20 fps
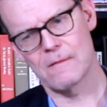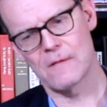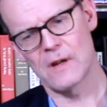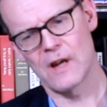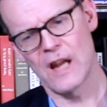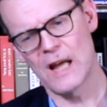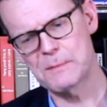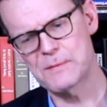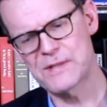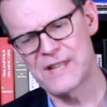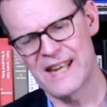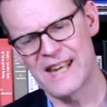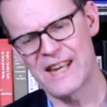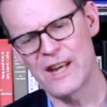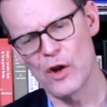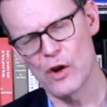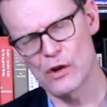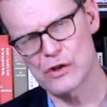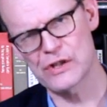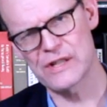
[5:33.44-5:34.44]
Leipzig
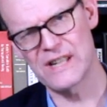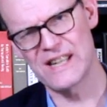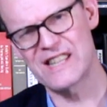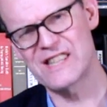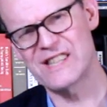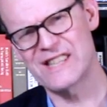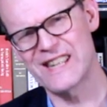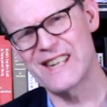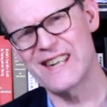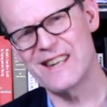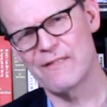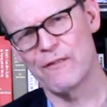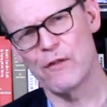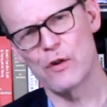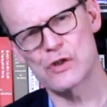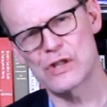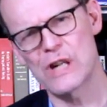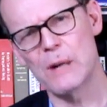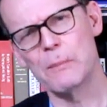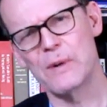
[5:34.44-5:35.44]
knows it's
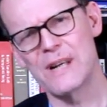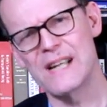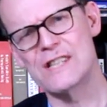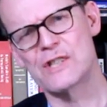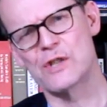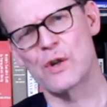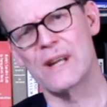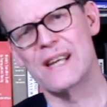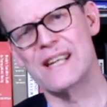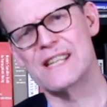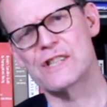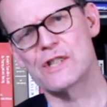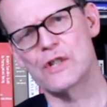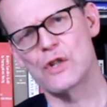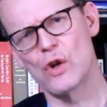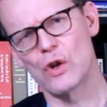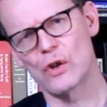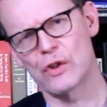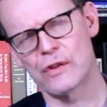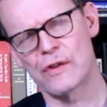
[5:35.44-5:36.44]
for some reason it's
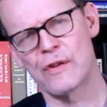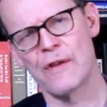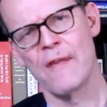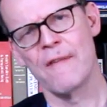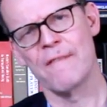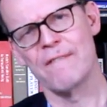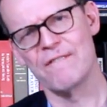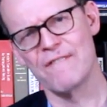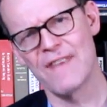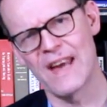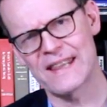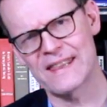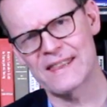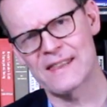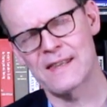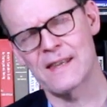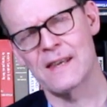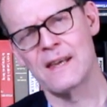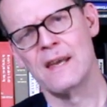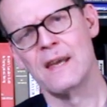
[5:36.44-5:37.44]
not
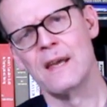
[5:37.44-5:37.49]
that